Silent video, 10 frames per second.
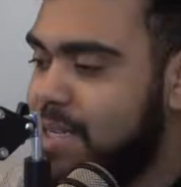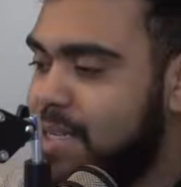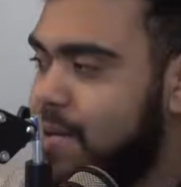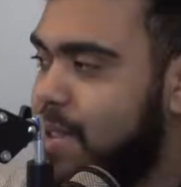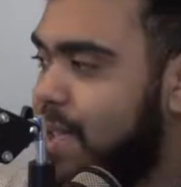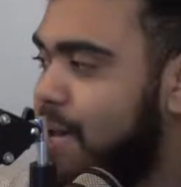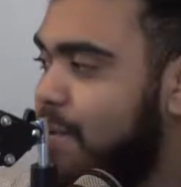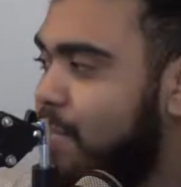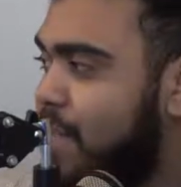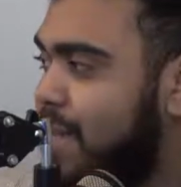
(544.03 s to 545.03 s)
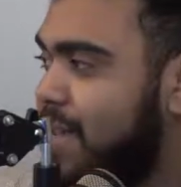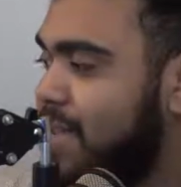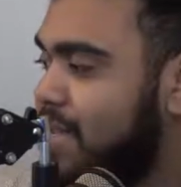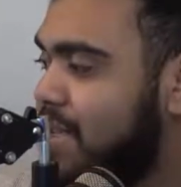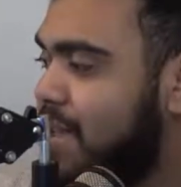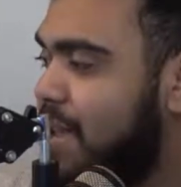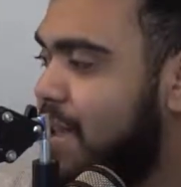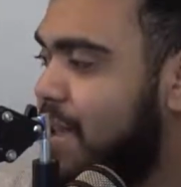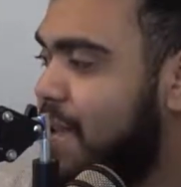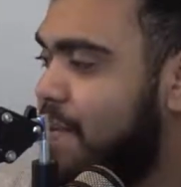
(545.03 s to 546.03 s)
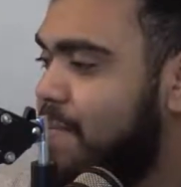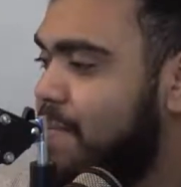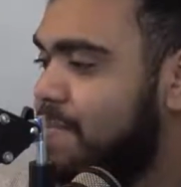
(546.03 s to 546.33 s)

That's like half the game.